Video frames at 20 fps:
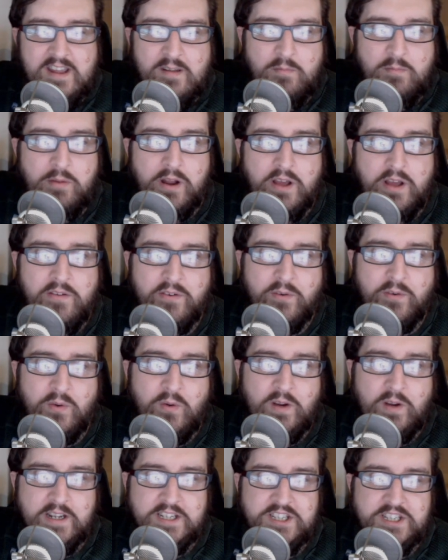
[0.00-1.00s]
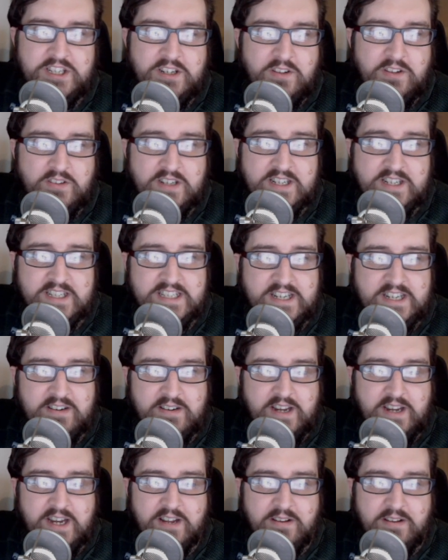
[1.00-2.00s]
But overall, it's not
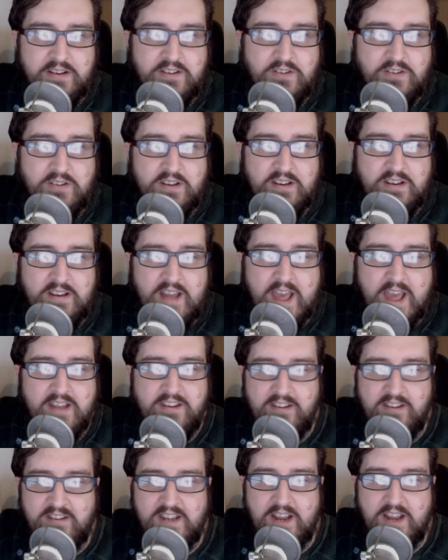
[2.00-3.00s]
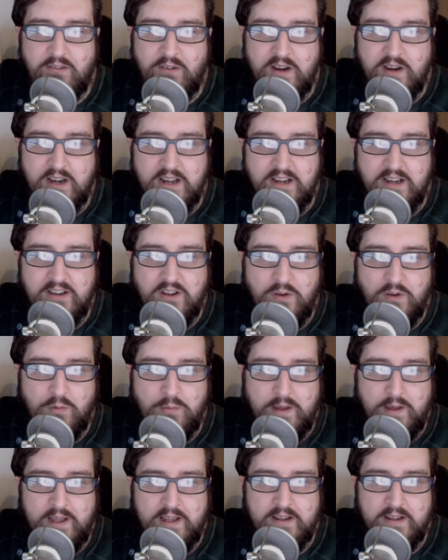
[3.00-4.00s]
necessarily too
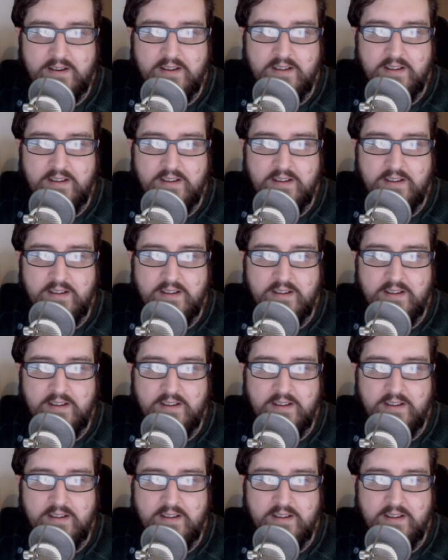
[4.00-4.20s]
bad.